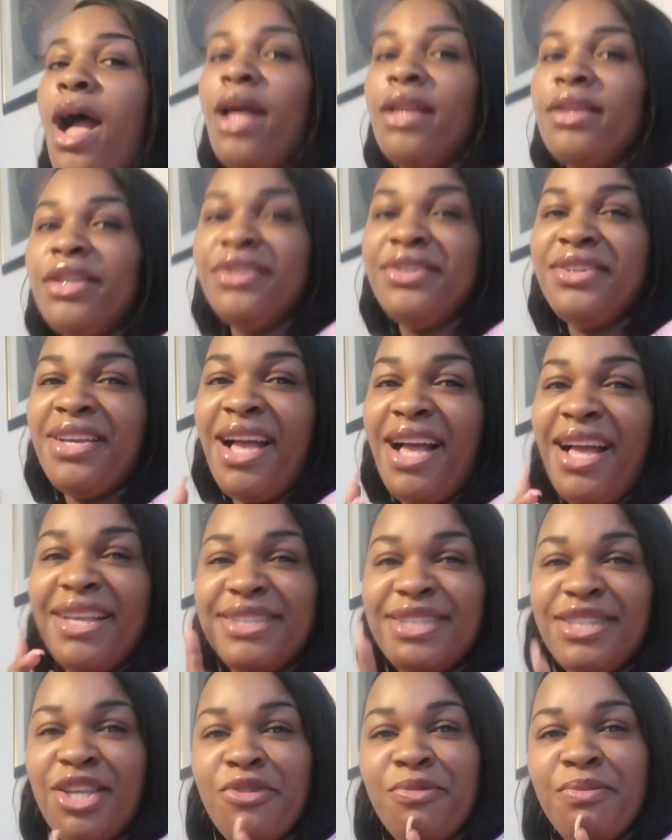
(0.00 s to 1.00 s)
I love you
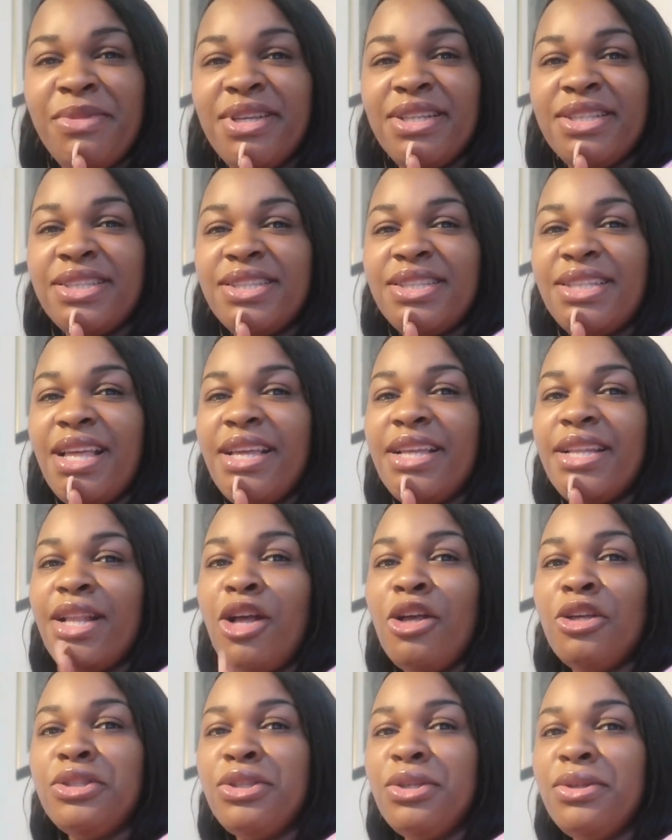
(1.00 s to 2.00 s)
guys so much, and
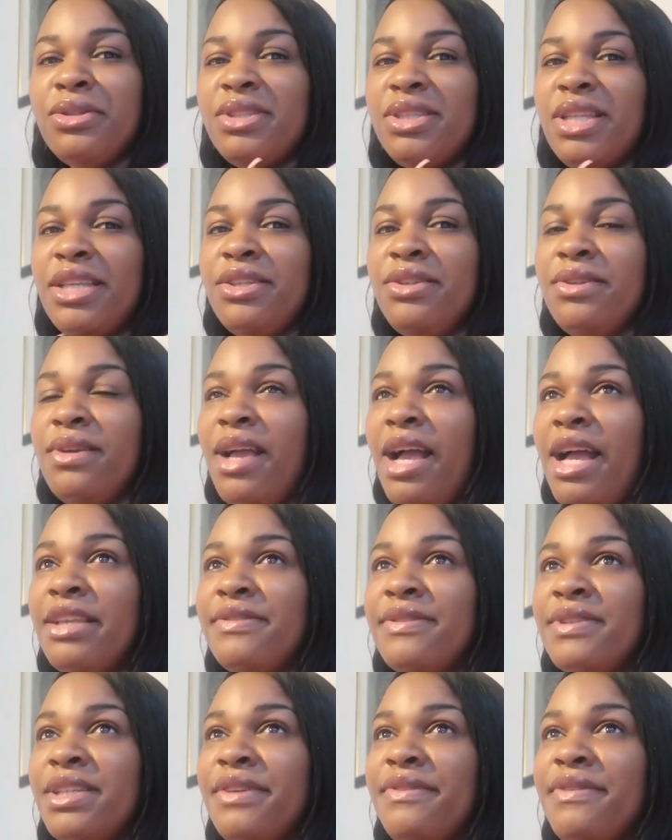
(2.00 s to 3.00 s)
also thank you
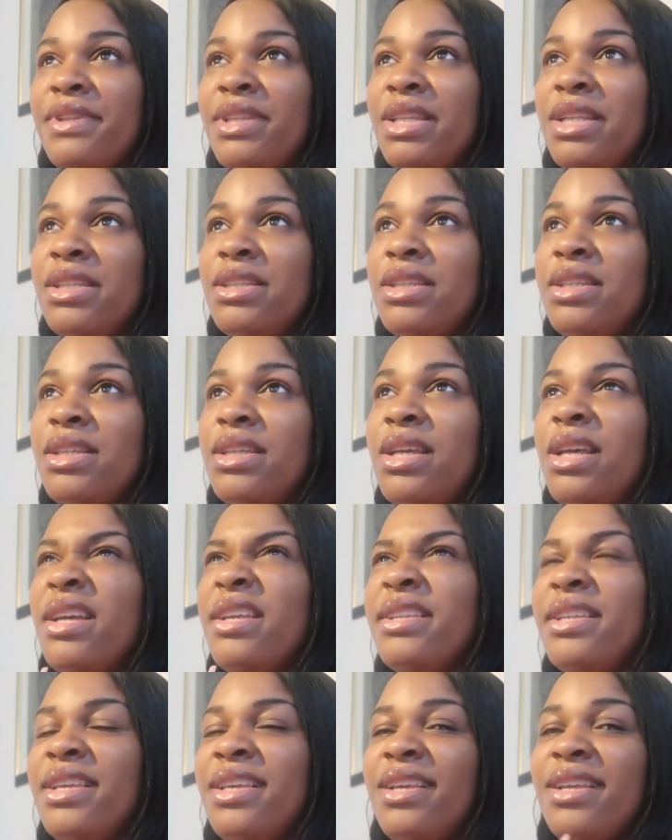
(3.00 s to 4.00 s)
guys for giving London
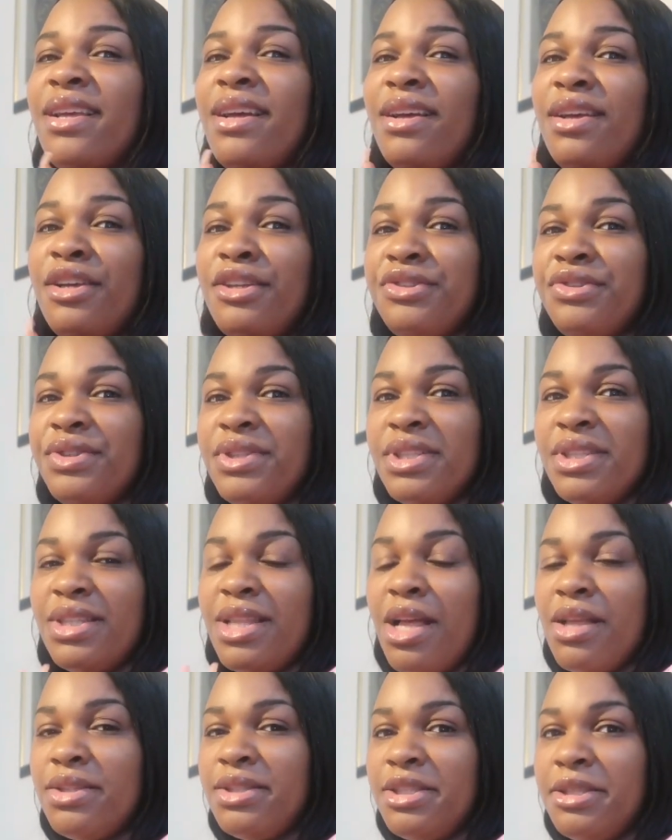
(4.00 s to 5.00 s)
again a hundred
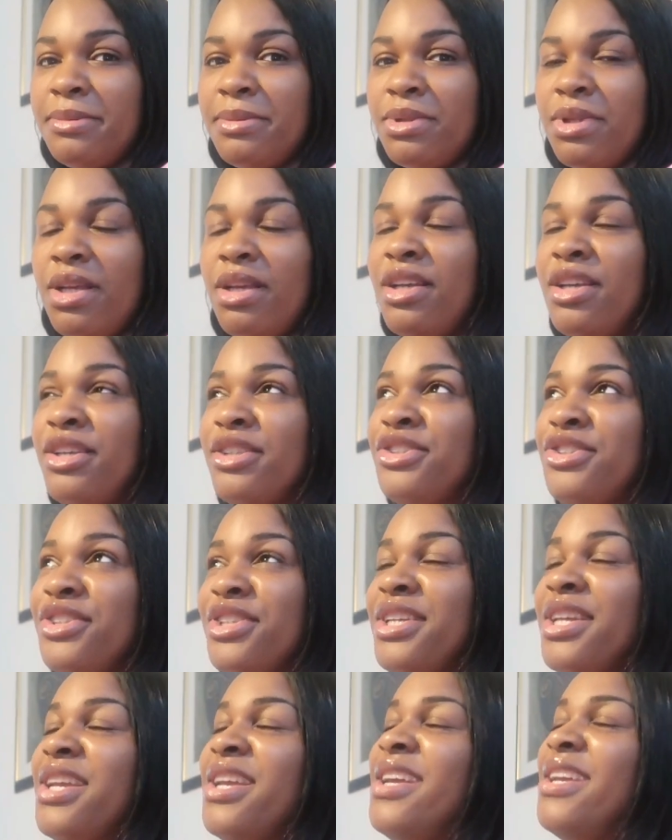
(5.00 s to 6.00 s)
thousand, a
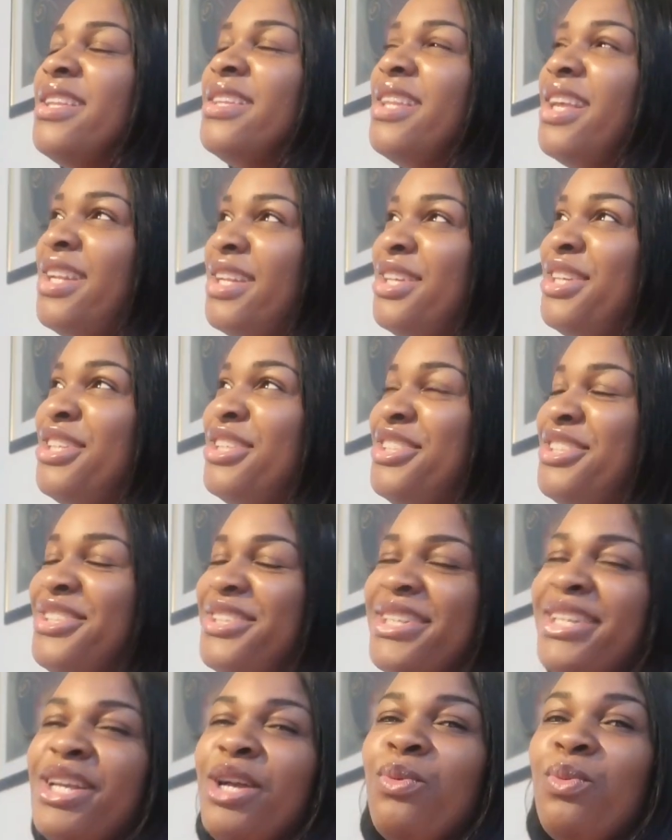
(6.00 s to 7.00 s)
hundred, not a
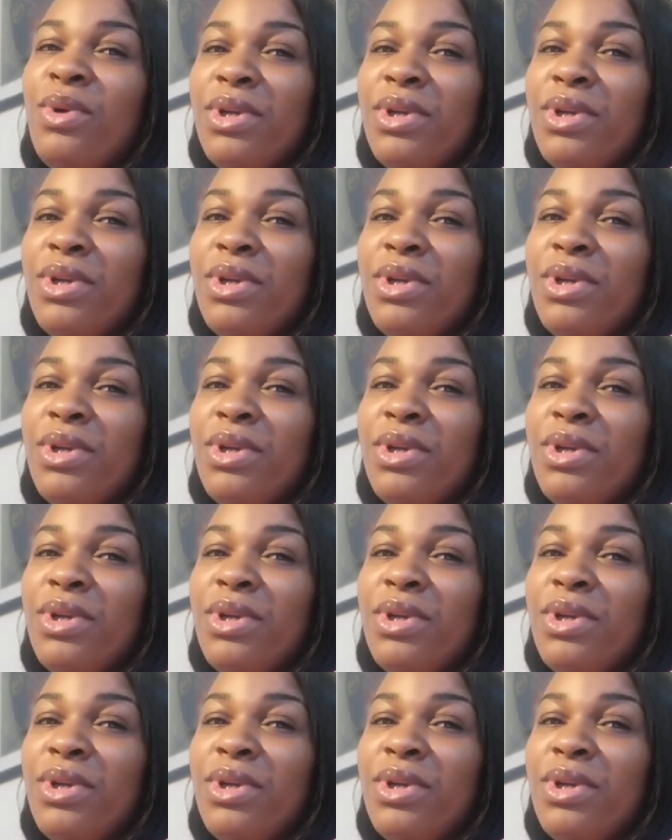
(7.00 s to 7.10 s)
hundred.